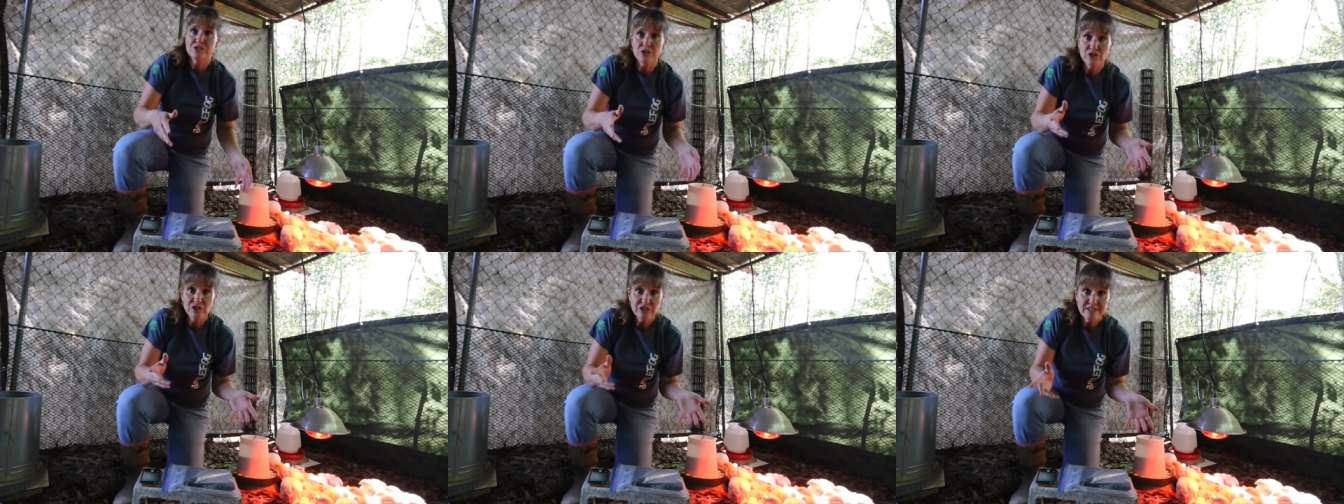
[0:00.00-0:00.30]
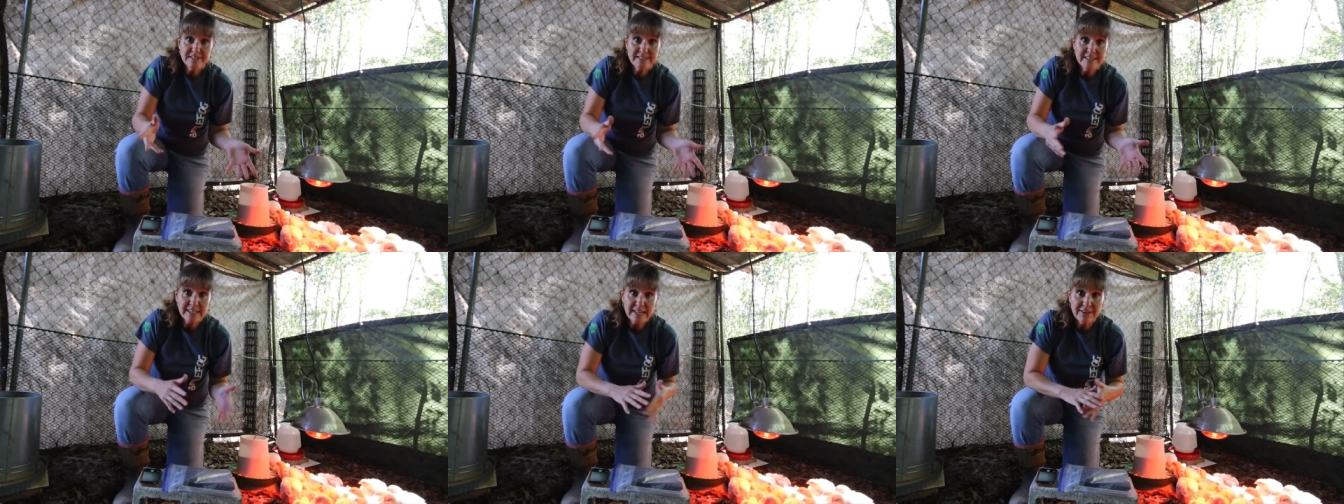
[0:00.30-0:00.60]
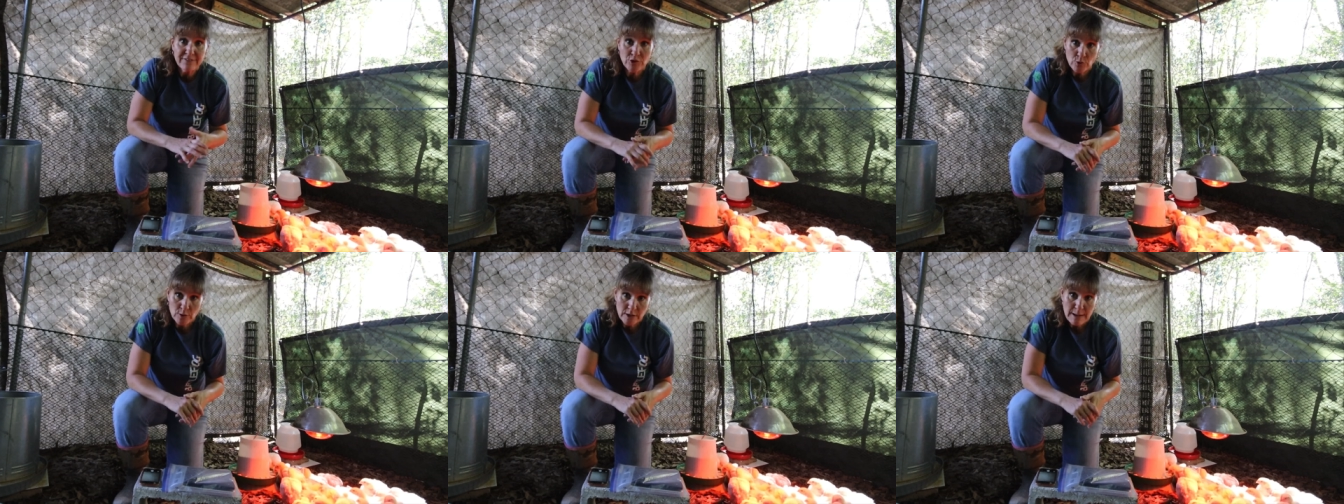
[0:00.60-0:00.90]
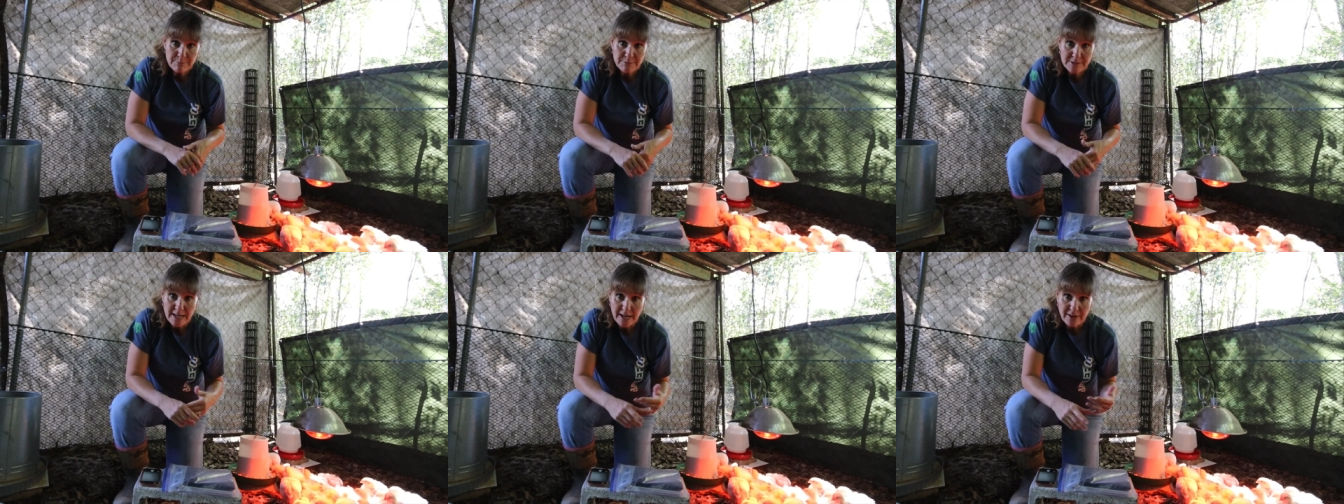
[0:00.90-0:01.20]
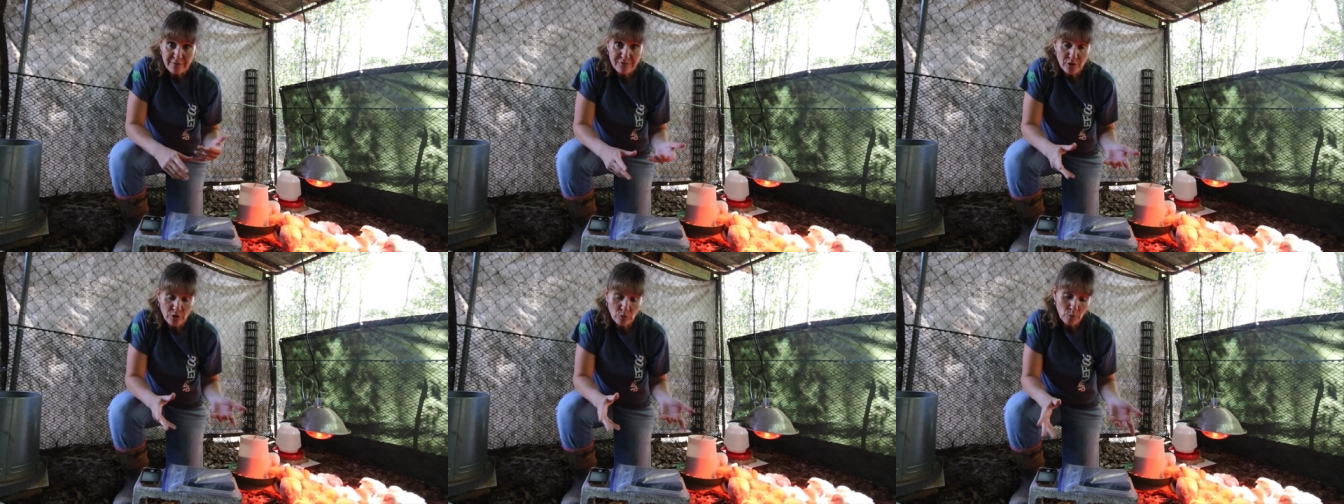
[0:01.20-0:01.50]
So just to give you an
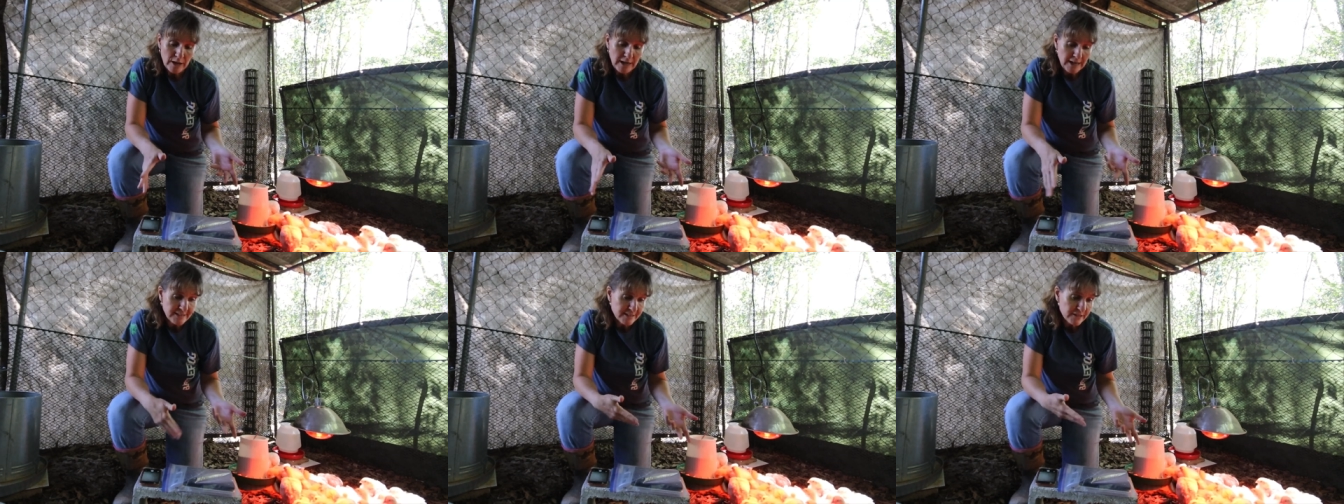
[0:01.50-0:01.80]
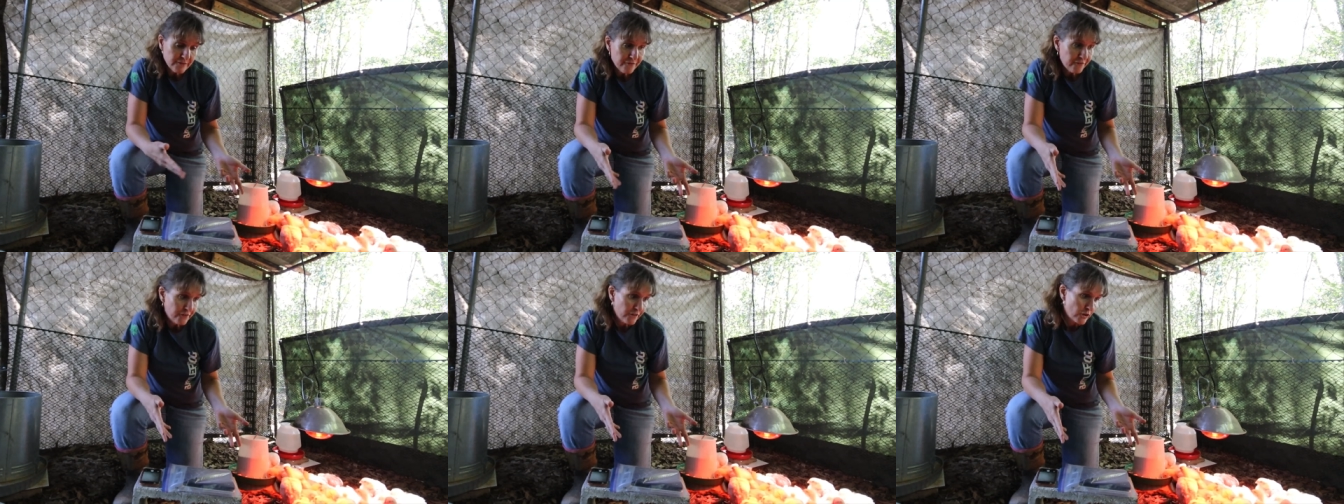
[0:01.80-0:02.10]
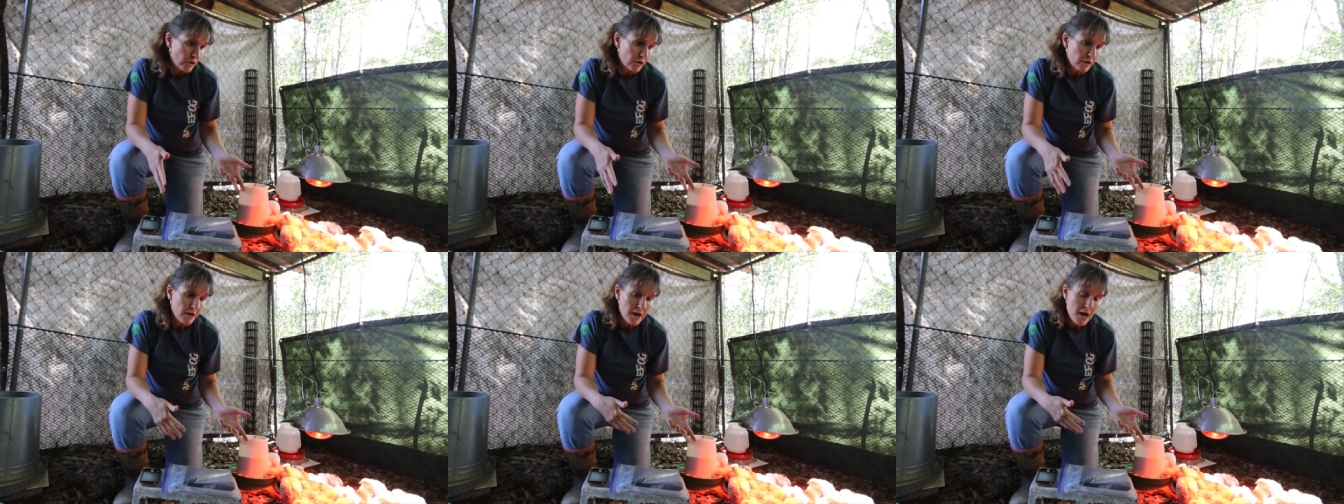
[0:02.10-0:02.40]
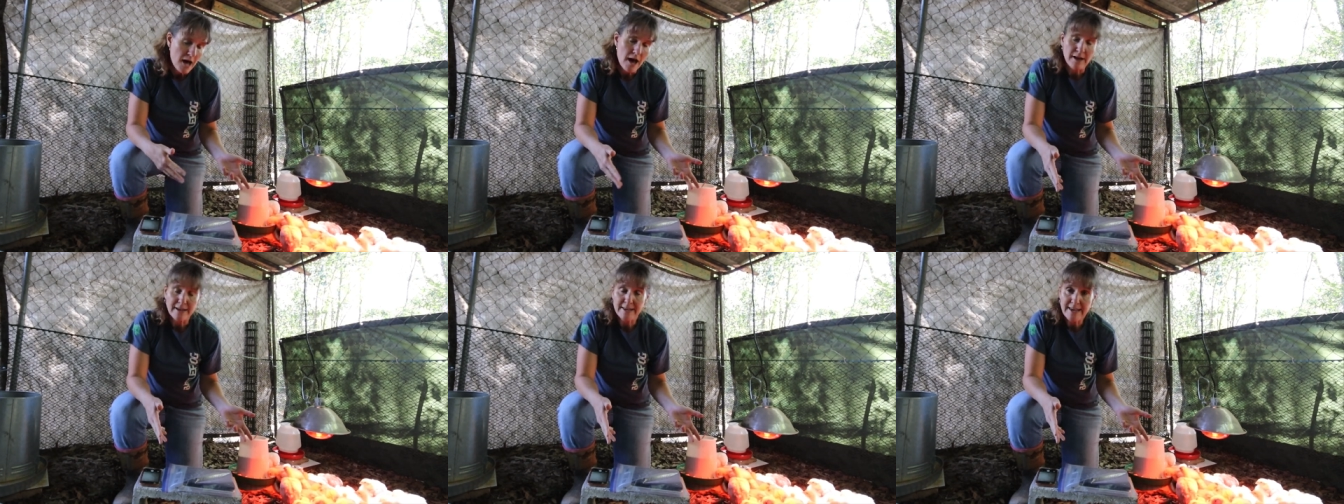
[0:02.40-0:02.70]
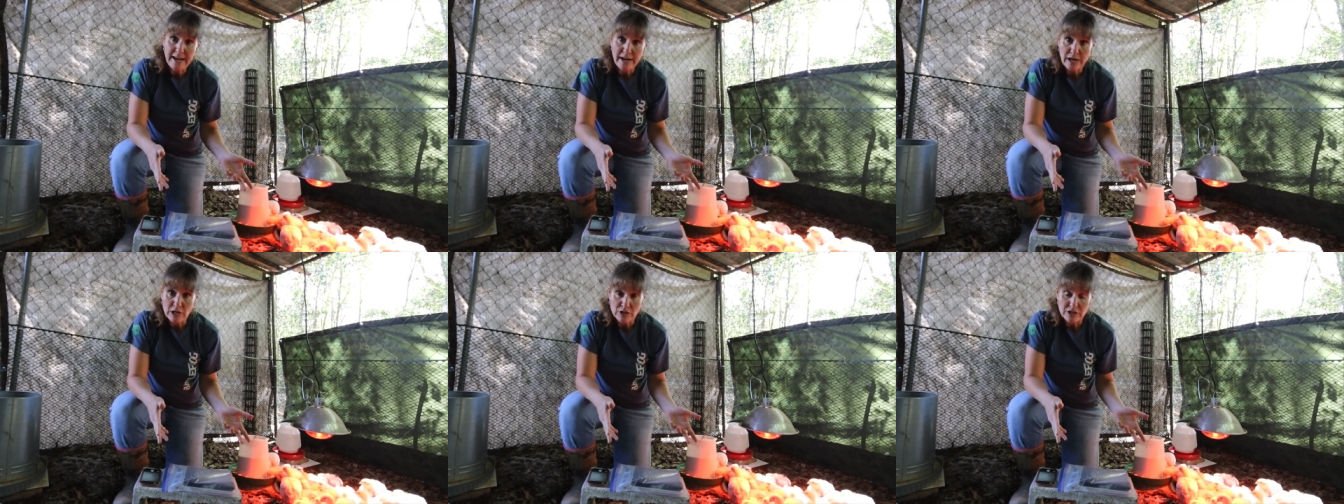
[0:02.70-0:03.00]
update for what I did for uh,
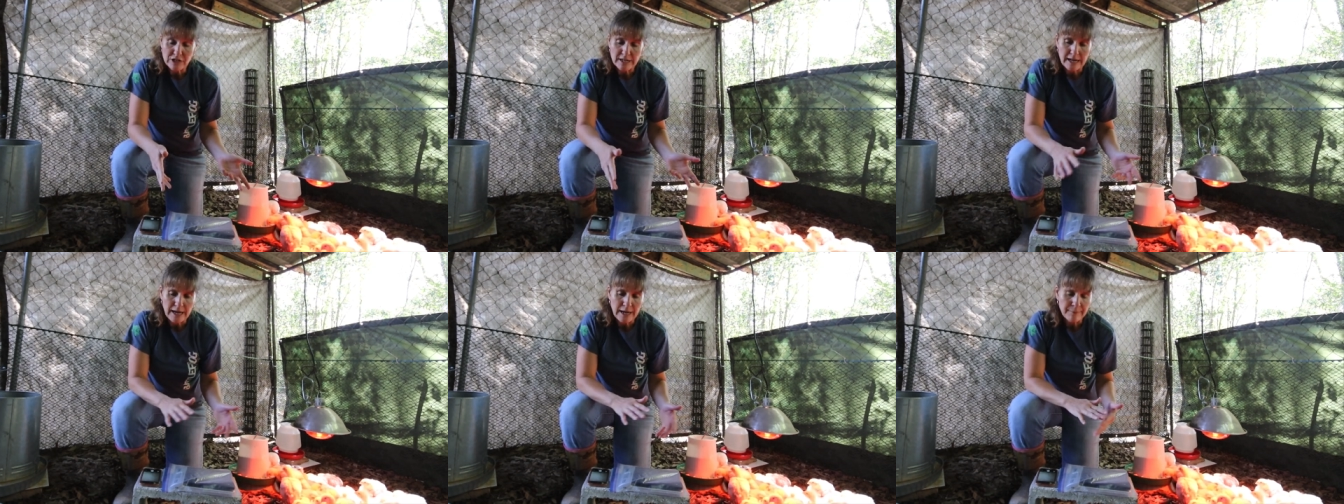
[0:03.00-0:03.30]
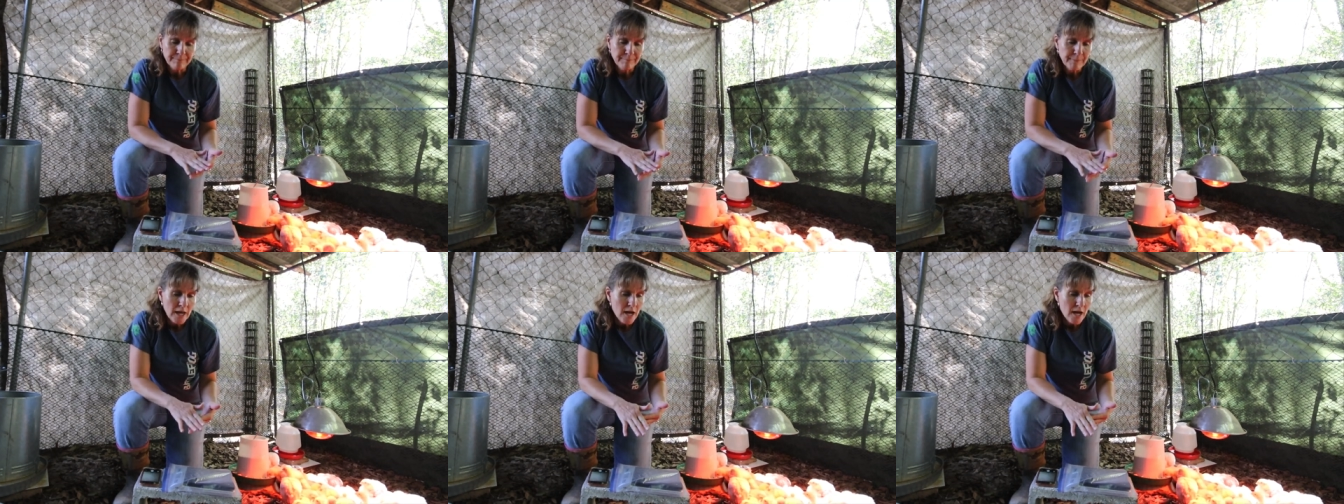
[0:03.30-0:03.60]
care today.